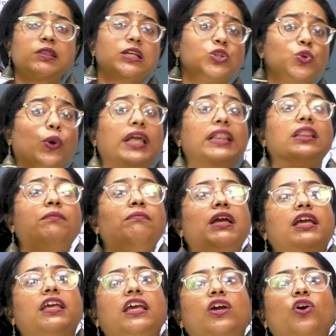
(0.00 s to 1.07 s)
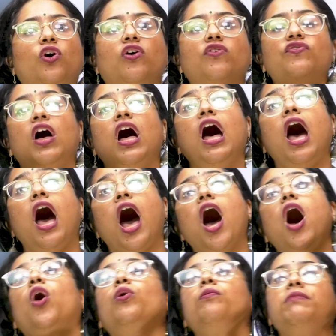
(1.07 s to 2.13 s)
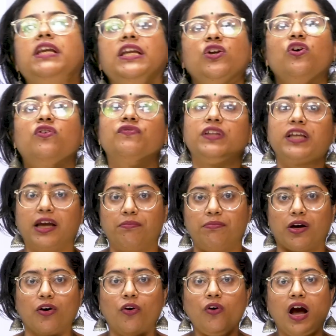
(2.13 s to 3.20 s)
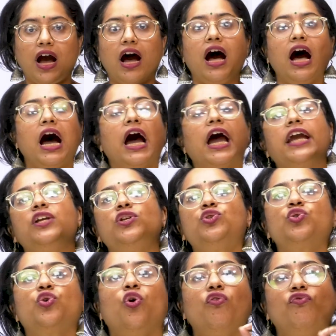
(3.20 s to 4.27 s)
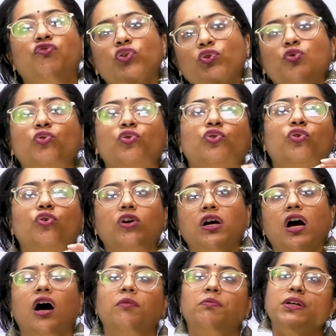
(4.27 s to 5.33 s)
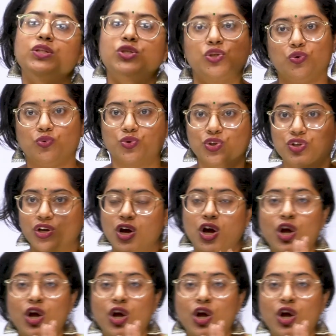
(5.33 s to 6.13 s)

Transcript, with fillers: So, in the making of how many of the above are hydrofluorocarbons used?